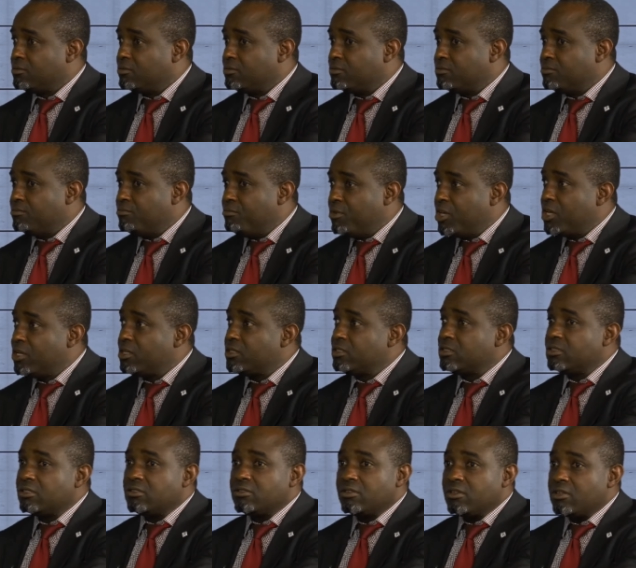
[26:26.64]

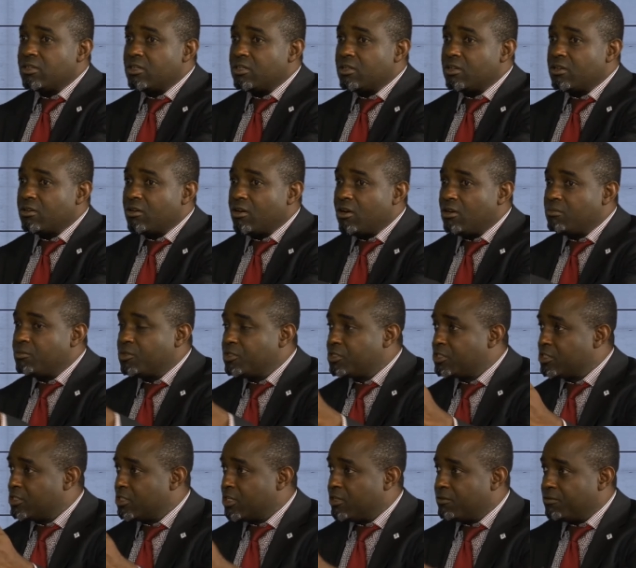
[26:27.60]
male
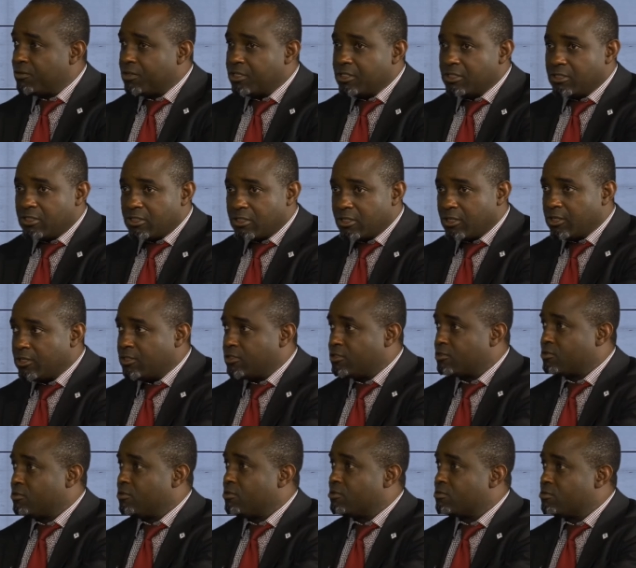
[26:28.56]
almost in every
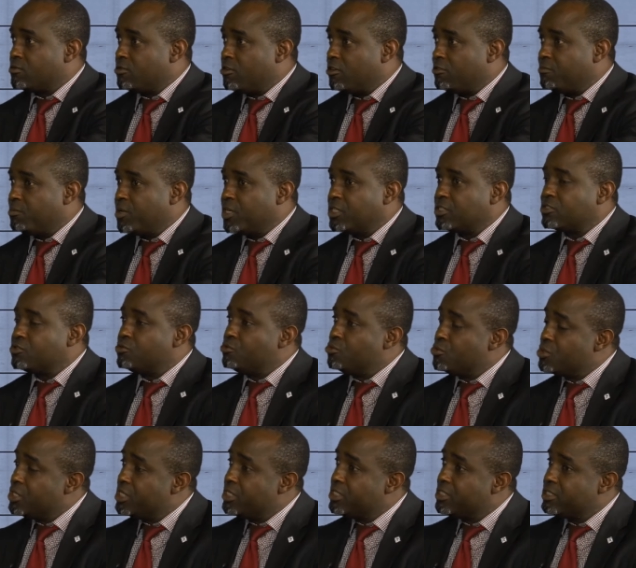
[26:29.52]
state, local government,
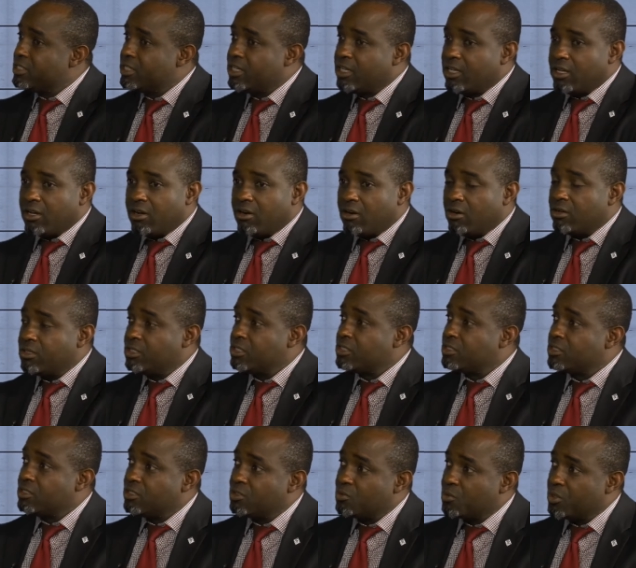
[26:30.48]
doing all these
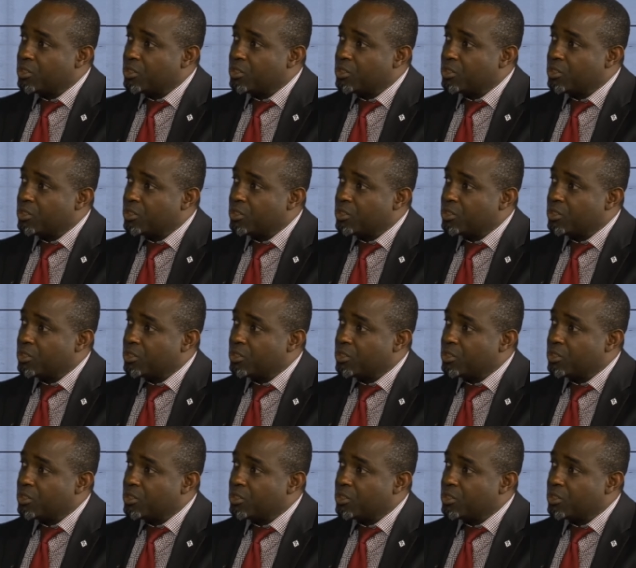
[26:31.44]
things we're